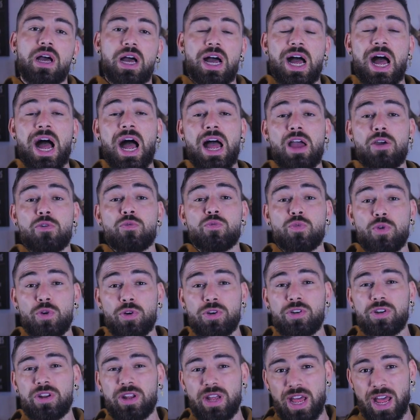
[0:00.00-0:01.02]
I
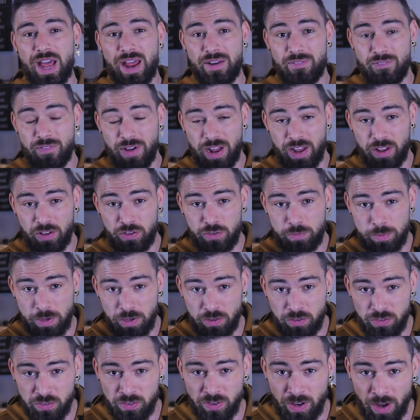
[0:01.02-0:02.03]
would advise
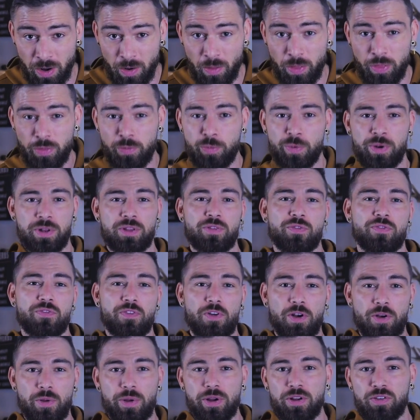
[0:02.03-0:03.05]
myself with the
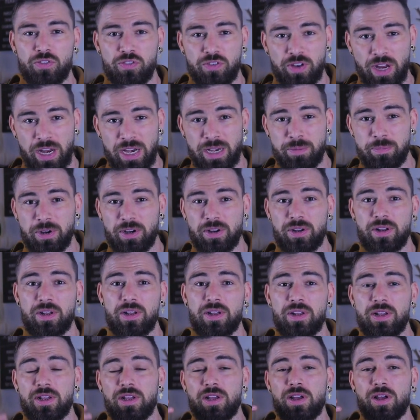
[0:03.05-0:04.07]
following statement.
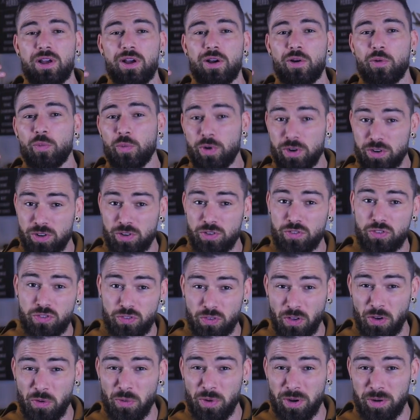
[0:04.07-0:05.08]
When
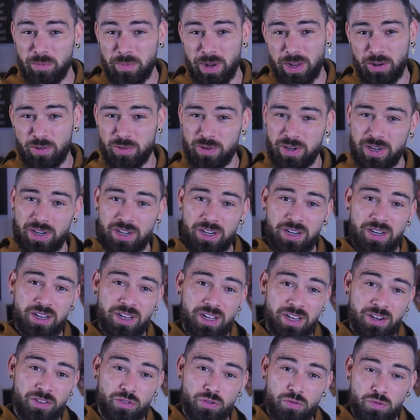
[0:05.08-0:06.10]
considering
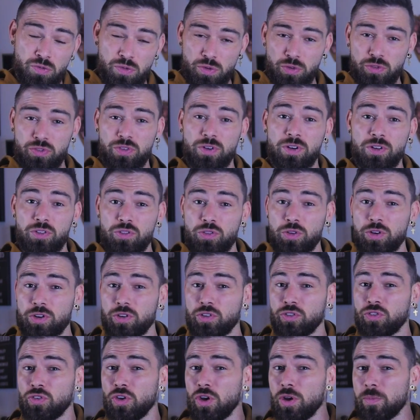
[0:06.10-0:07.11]
microneedling, it's crucial to
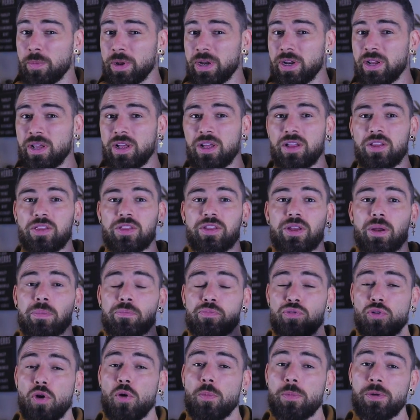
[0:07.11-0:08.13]
determine the
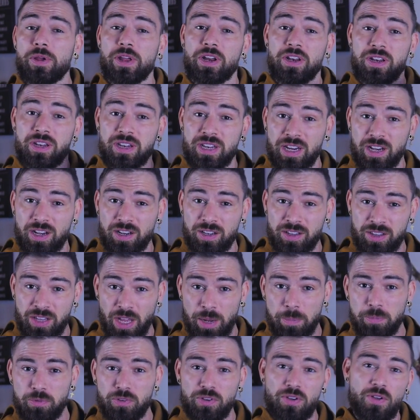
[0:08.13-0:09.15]
appropriate needle
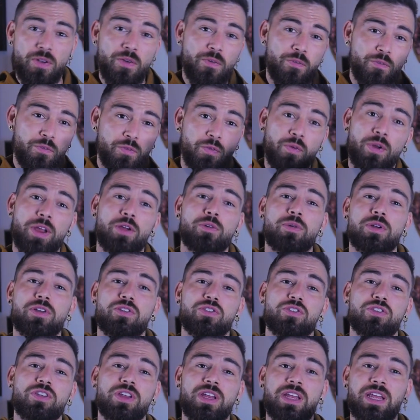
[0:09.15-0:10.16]
depth,
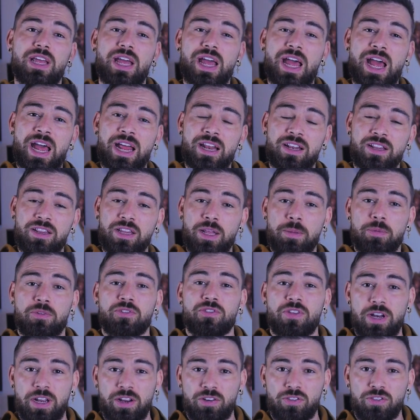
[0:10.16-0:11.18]
frequency and depth
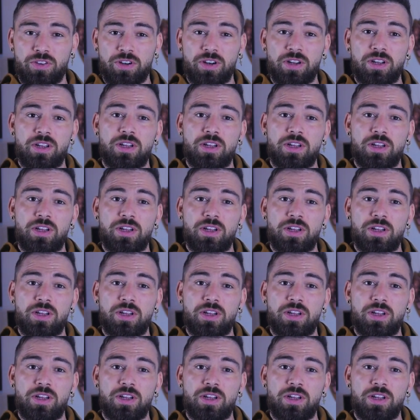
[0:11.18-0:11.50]
selection.